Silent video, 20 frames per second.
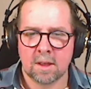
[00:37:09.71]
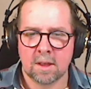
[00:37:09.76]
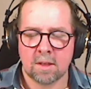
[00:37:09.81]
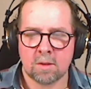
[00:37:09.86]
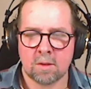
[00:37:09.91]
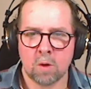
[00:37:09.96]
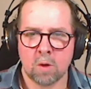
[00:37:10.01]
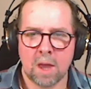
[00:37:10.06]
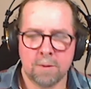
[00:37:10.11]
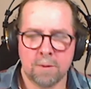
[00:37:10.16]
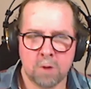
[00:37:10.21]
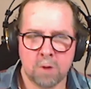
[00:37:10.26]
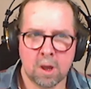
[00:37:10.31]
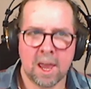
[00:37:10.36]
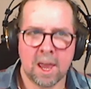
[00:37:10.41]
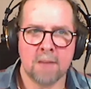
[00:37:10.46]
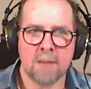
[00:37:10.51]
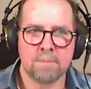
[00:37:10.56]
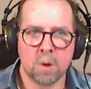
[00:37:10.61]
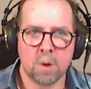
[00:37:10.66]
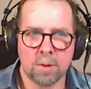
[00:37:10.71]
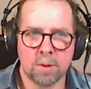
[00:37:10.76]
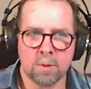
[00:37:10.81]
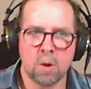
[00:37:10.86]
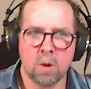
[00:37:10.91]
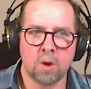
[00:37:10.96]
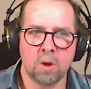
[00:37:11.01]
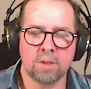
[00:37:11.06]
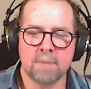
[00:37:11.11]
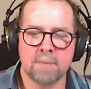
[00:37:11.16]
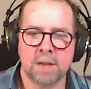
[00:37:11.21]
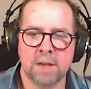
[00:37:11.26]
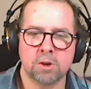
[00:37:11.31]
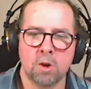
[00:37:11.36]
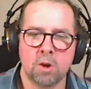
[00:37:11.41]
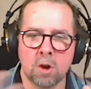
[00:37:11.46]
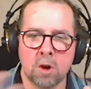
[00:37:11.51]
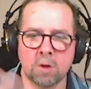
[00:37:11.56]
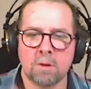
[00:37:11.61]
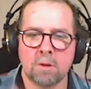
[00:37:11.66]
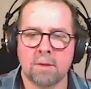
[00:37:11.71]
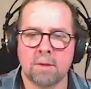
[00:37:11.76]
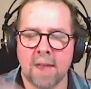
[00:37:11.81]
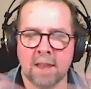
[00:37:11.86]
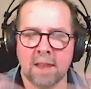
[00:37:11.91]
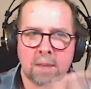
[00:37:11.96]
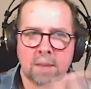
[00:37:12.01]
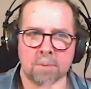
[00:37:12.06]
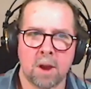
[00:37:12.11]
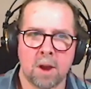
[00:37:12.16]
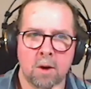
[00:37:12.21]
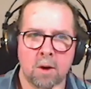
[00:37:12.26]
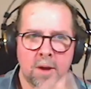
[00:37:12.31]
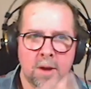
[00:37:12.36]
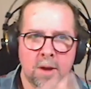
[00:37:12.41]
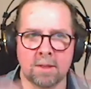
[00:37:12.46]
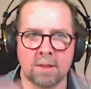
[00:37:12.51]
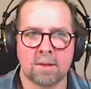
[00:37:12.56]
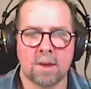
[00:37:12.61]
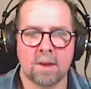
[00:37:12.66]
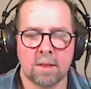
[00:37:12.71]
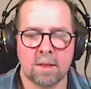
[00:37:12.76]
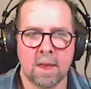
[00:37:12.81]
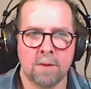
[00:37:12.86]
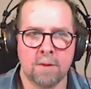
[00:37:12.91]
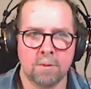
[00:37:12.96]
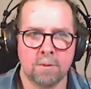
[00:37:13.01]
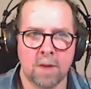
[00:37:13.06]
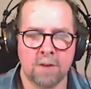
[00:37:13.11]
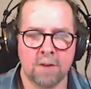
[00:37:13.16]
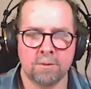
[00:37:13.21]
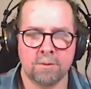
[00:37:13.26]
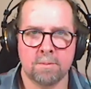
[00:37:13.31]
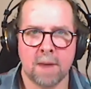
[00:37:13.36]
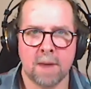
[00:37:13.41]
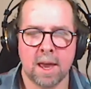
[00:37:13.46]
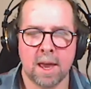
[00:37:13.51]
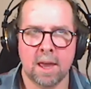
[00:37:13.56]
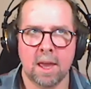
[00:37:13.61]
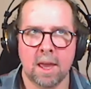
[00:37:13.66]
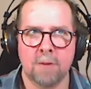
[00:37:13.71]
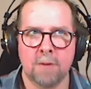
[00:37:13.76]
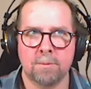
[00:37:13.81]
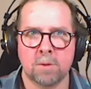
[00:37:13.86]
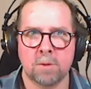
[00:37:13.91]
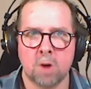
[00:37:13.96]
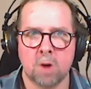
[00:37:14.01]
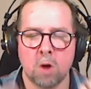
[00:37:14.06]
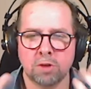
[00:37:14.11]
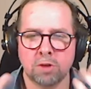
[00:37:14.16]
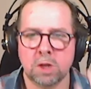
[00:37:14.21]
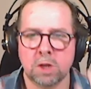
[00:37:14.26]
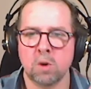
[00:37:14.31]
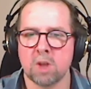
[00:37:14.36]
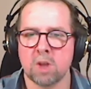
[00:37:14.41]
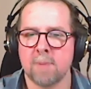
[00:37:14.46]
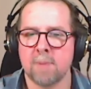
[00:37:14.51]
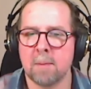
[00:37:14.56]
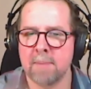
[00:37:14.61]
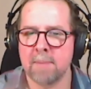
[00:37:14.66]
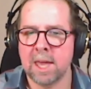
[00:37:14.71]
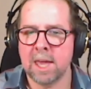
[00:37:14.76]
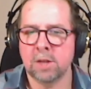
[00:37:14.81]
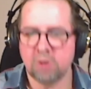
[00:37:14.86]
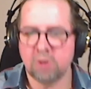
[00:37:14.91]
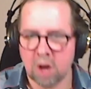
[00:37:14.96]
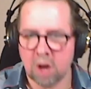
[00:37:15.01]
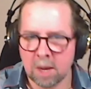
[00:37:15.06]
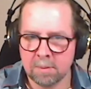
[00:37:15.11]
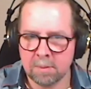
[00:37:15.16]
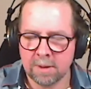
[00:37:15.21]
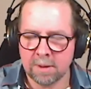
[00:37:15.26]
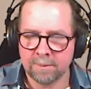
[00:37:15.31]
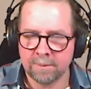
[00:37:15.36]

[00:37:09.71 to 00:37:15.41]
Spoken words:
So if you're going to have both roles, make sure you understand the priorities. Because if coaching was my main job